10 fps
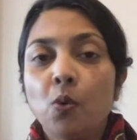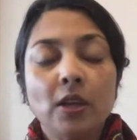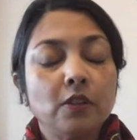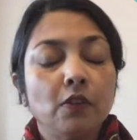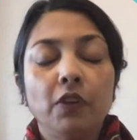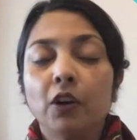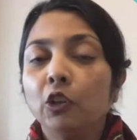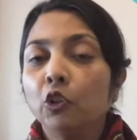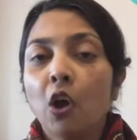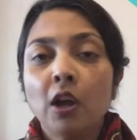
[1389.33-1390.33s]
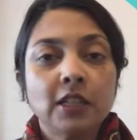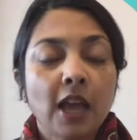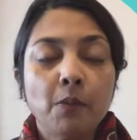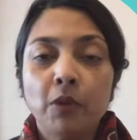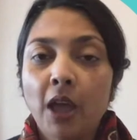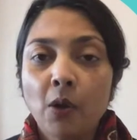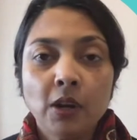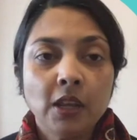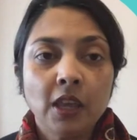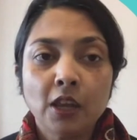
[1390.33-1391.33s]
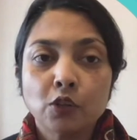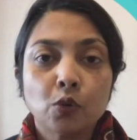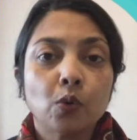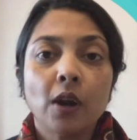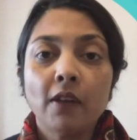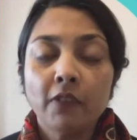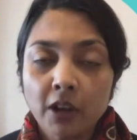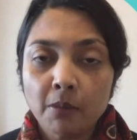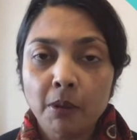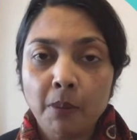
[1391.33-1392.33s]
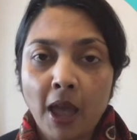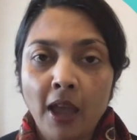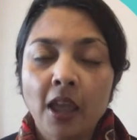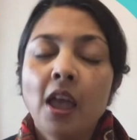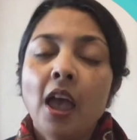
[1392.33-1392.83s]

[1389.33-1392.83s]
has a very long time without any cancer or ever coming back,